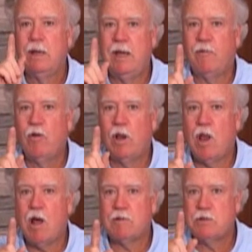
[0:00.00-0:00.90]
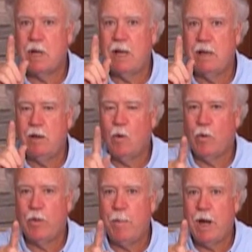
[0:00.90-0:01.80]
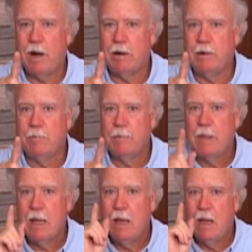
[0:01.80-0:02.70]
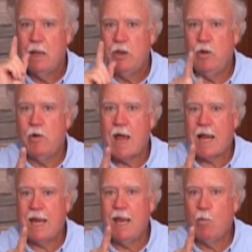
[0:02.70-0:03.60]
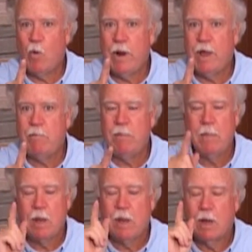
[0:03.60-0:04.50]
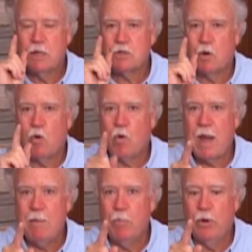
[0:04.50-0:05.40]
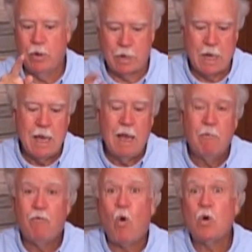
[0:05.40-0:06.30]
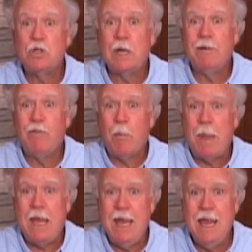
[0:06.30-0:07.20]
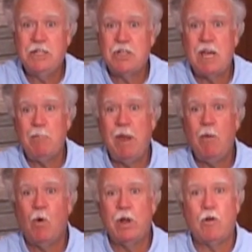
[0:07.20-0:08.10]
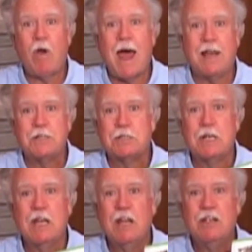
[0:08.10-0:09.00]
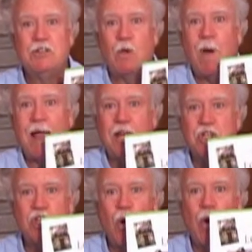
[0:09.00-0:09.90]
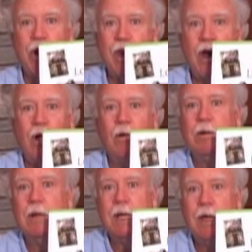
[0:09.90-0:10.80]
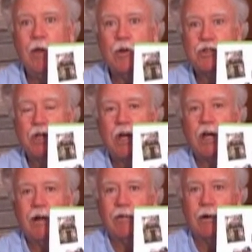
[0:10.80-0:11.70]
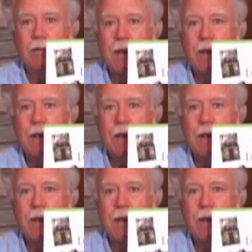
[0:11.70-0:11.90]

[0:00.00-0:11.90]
different lofts in North America. You've got to get one of them. It's a great book. Fortunately for me, he sent me one gratis so I can show it to y'all. Here's the cover.